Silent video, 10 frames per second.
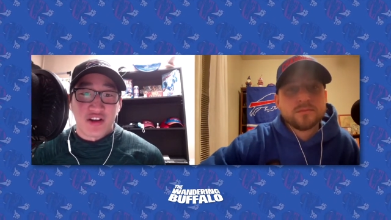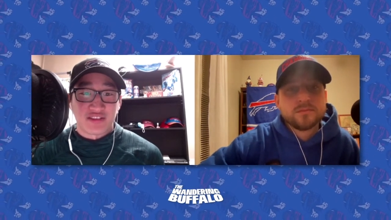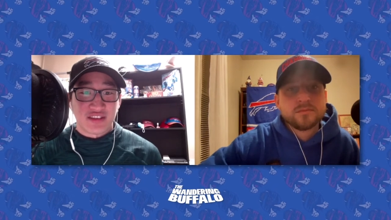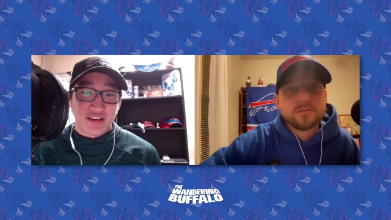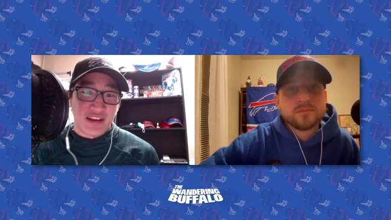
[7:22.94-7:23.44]

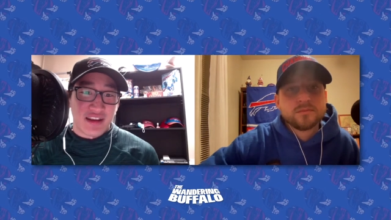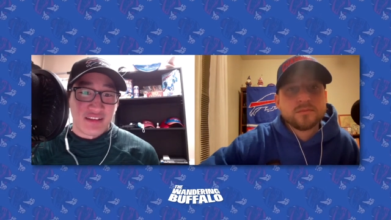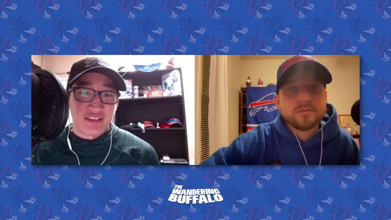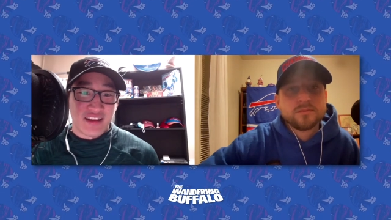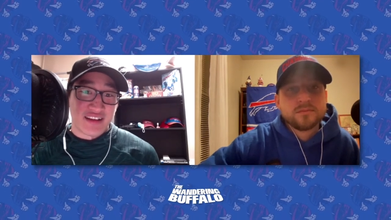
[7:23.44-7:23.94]
Speaker 1: Sunday,
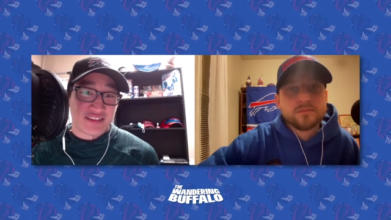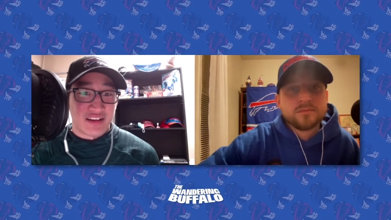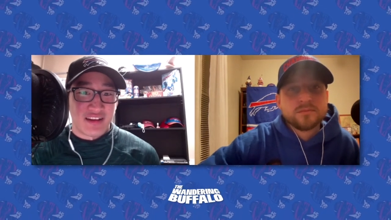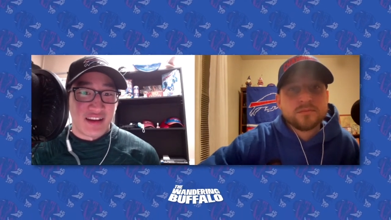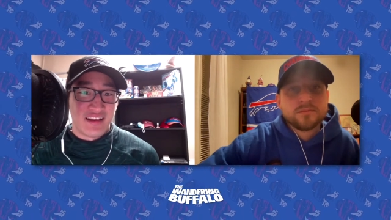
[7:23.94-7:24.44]
next
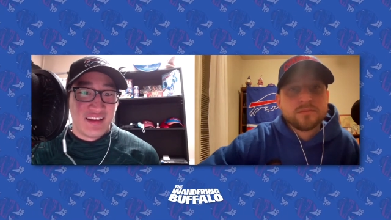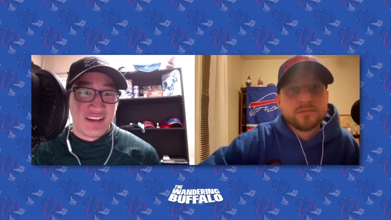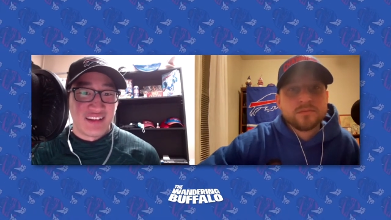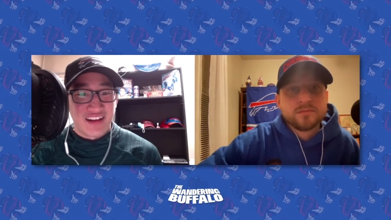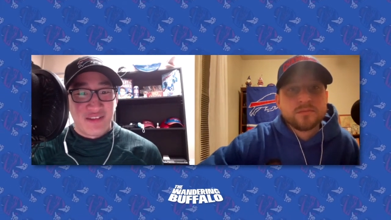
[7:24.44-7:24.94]
Sunday,
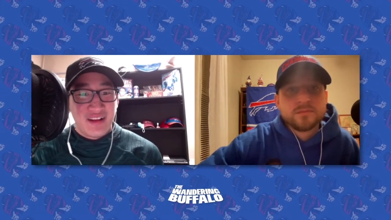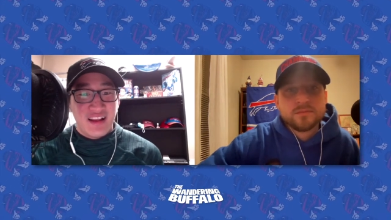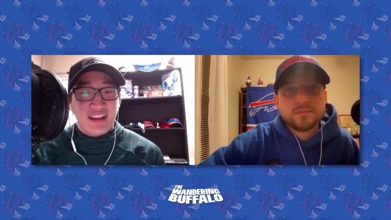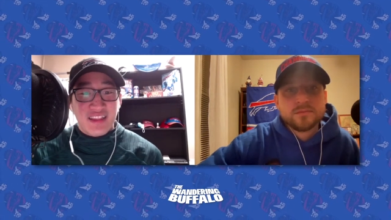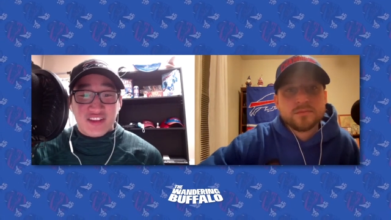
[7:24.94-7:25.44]
you know?
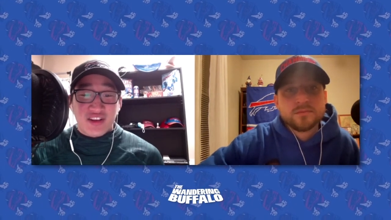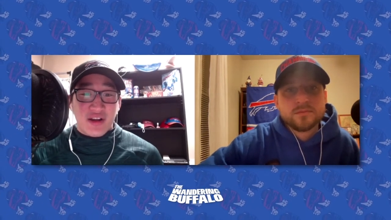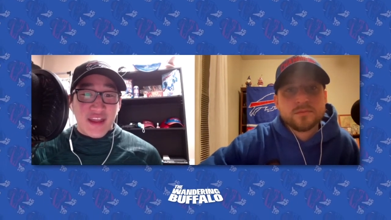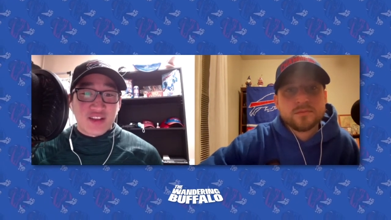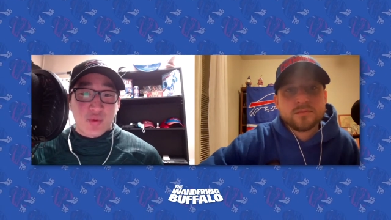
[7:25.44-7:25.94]
So
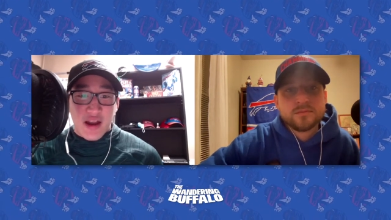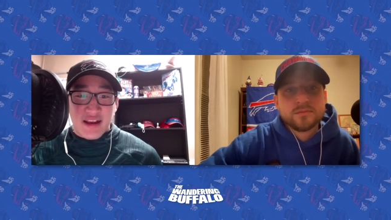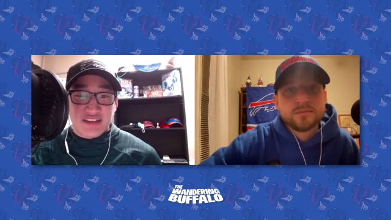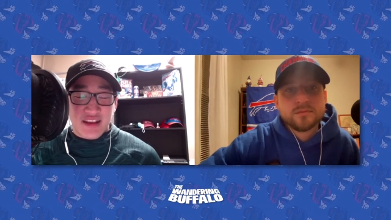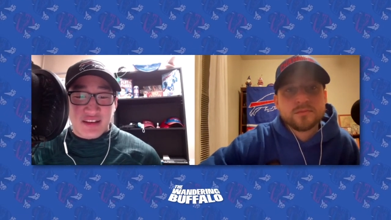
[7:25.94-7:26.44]
that's where I
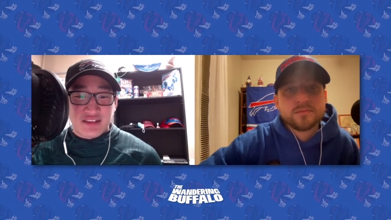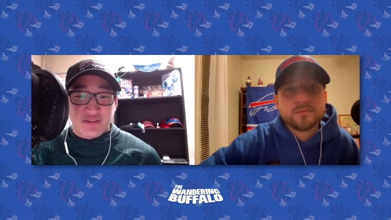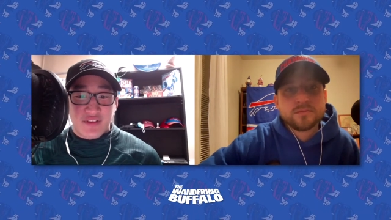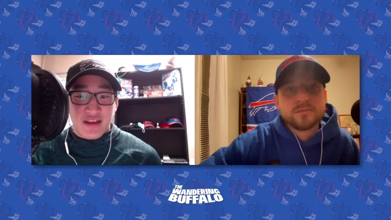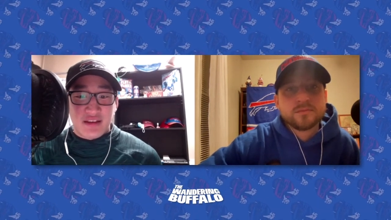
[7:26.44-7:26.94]
stand as a
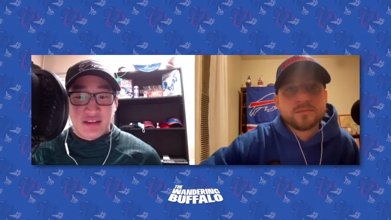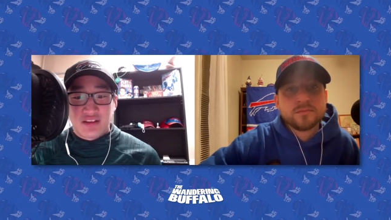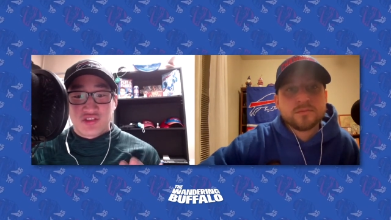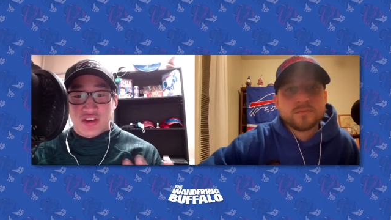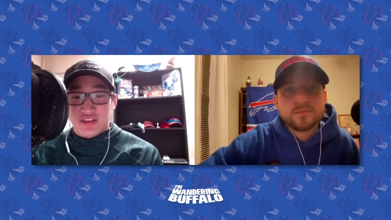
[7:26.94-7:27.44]
fan.
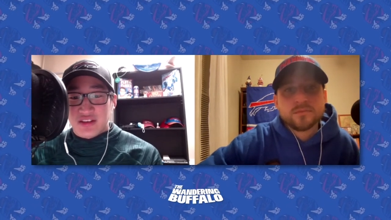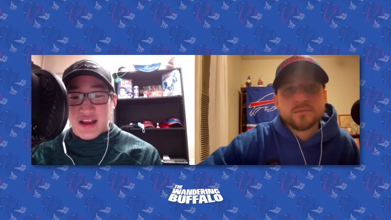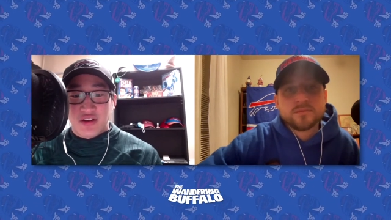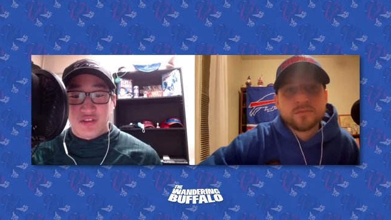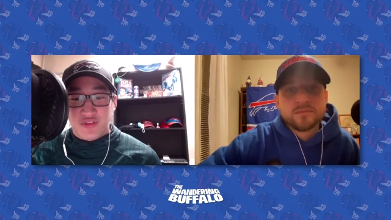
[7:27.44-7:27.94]
Justin, how
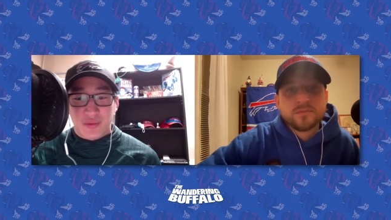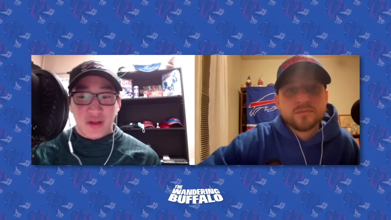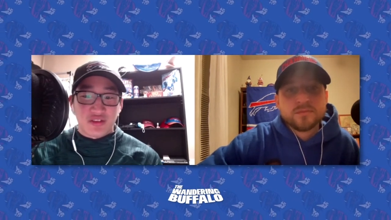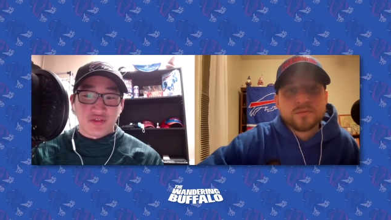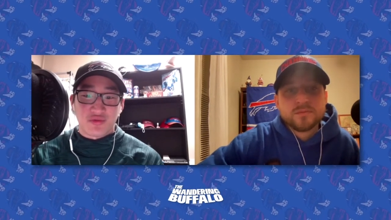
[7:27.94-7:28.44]
do you feel
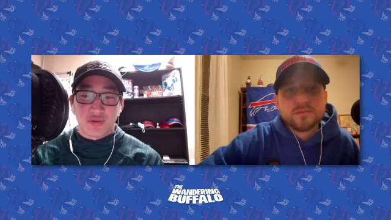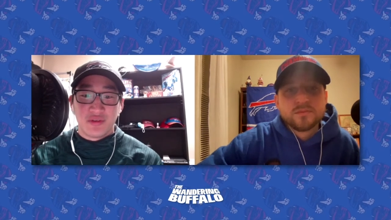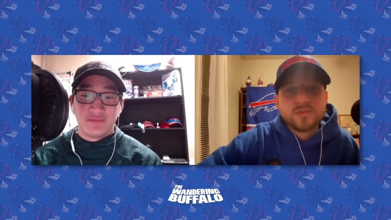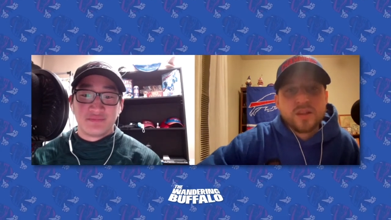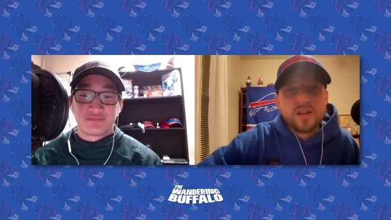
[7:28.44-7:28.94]
about this rule?
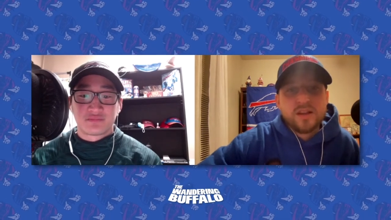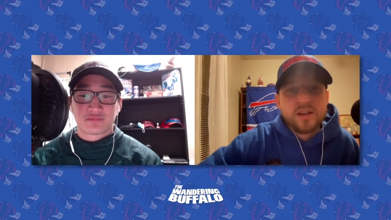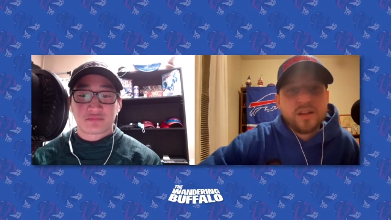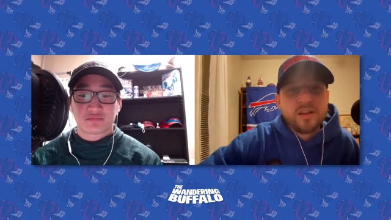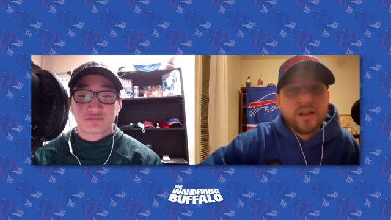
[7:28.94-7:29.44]

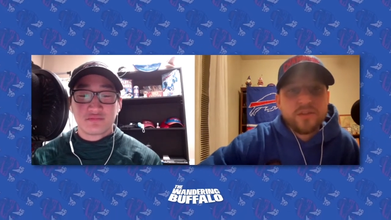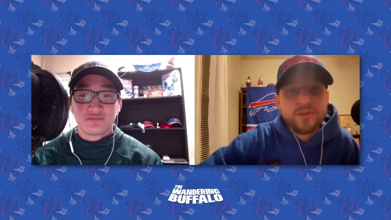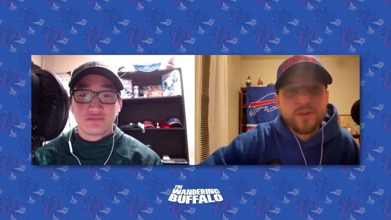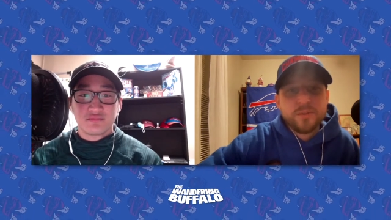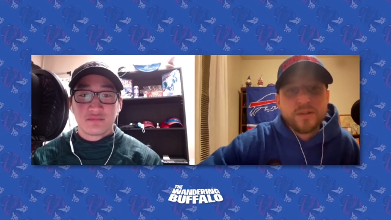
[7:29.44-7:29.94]
Speaker 2: I
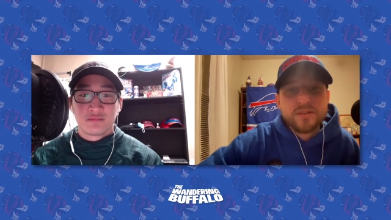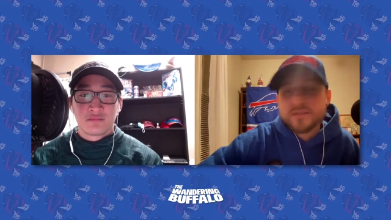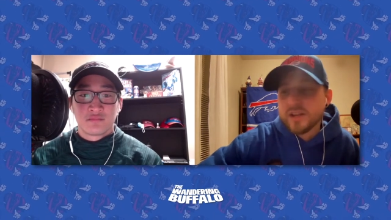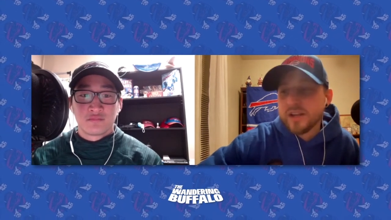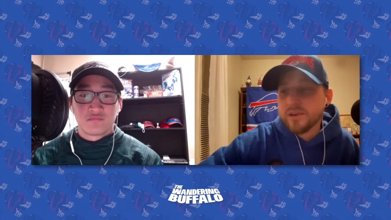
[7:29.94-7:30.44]
feel about the
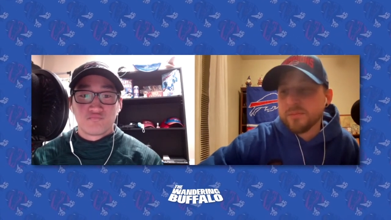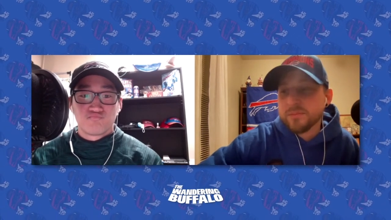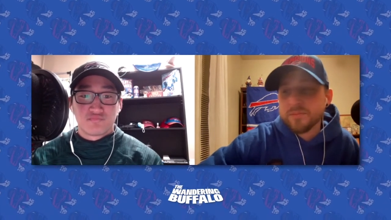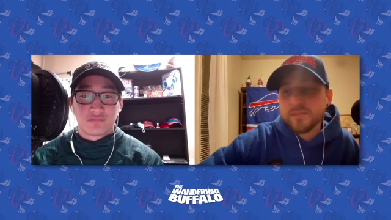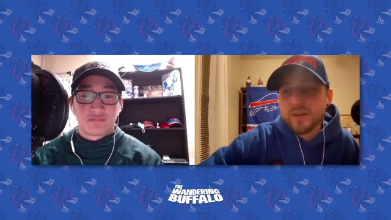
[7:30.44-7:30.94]
same.
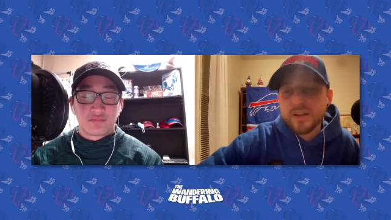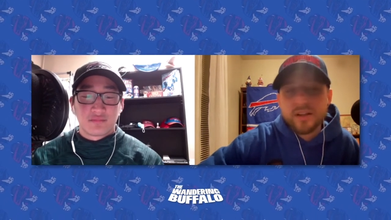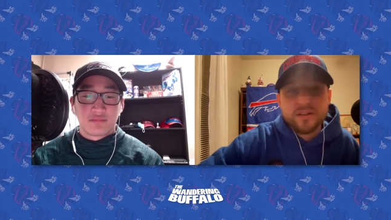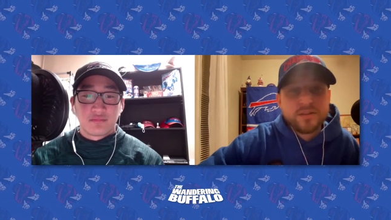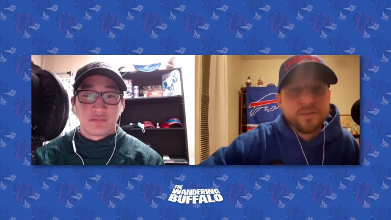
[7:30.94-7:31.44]

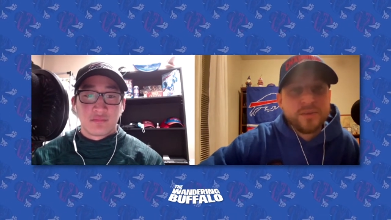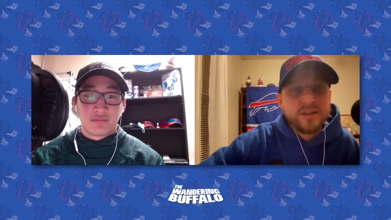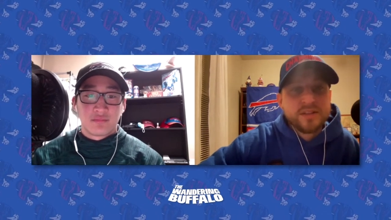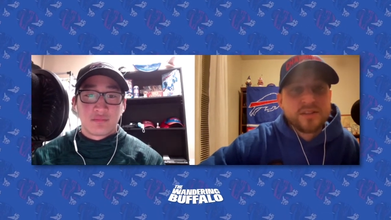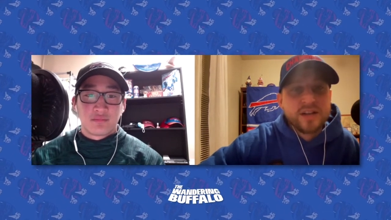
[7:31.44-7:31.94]
To me,
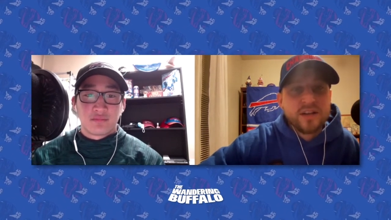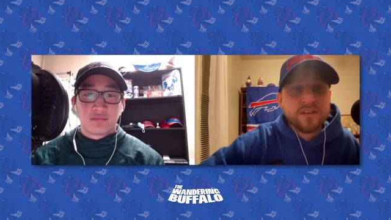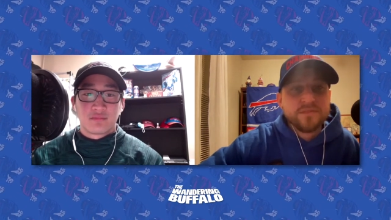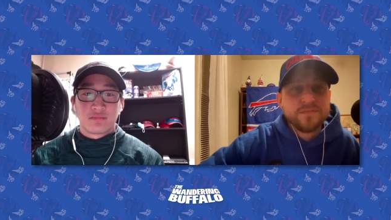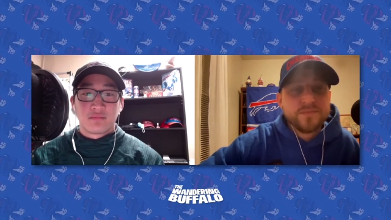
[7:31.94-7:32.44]
it's kind
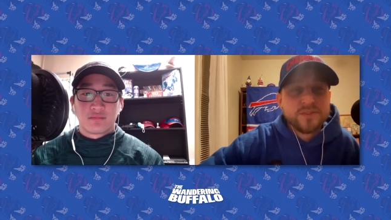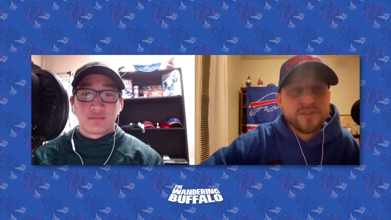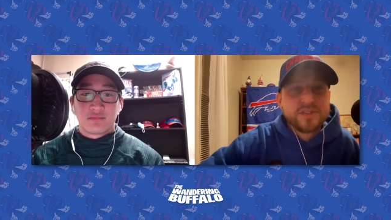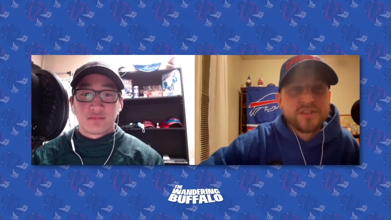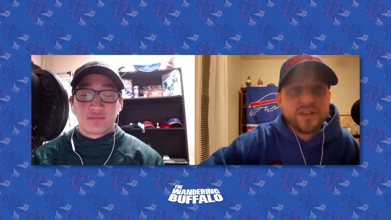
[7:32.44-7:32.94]
of
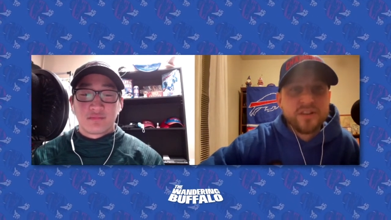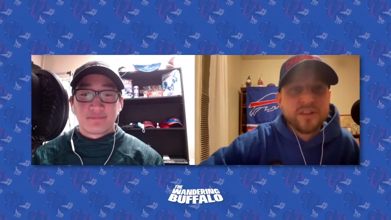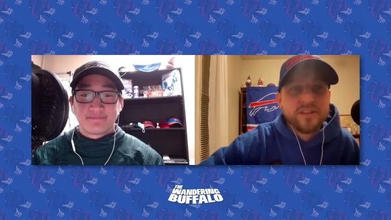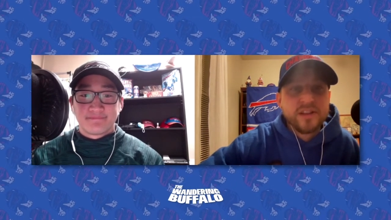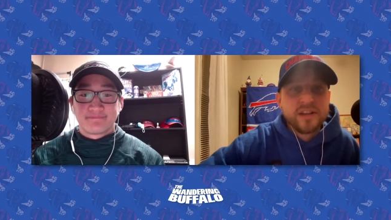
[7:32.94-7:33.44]

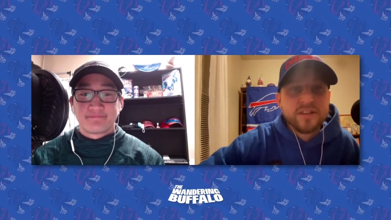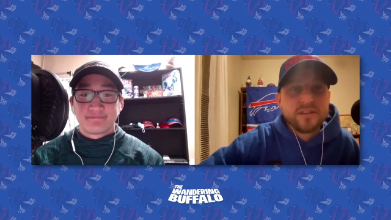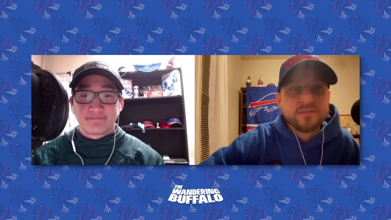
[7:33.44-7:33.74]
silly that